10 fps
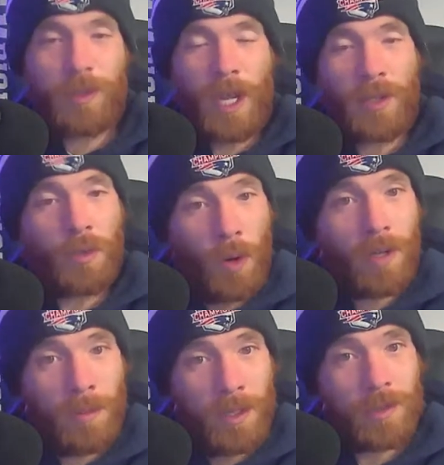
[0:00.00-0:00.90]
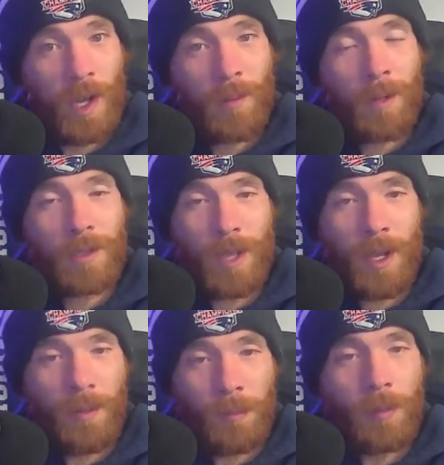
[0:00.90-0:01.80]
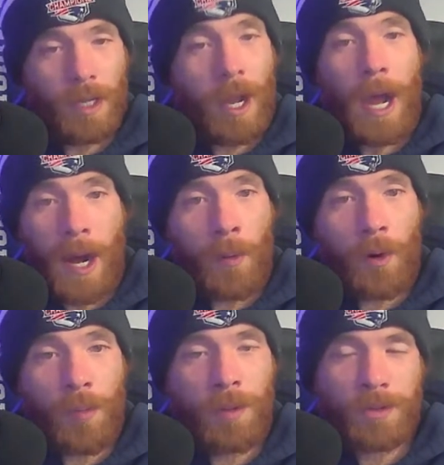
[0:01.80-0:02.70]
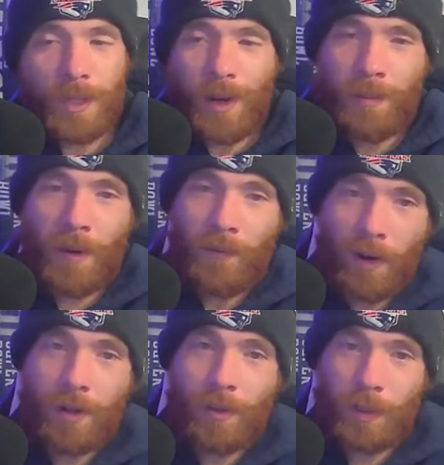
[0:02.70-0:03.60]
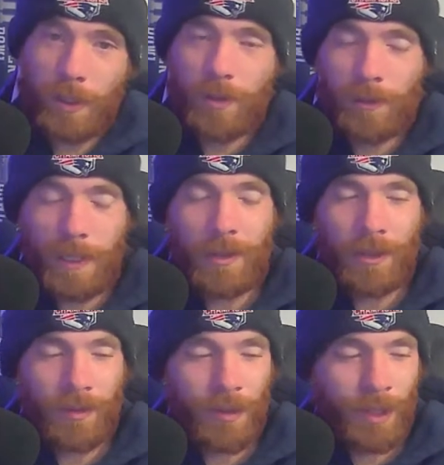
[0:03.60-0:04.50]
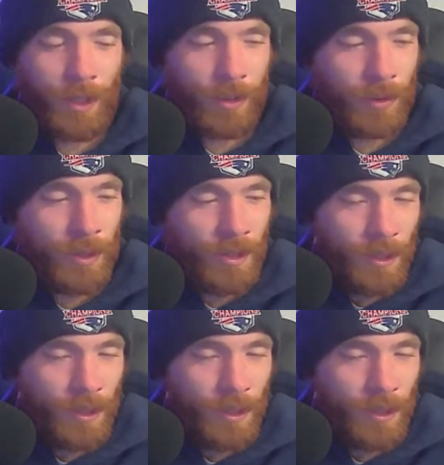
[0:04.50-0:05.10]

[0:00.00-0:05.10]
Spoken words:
Take 20 minutes out of my day, like an hour almost out of my fucking week to make those videos.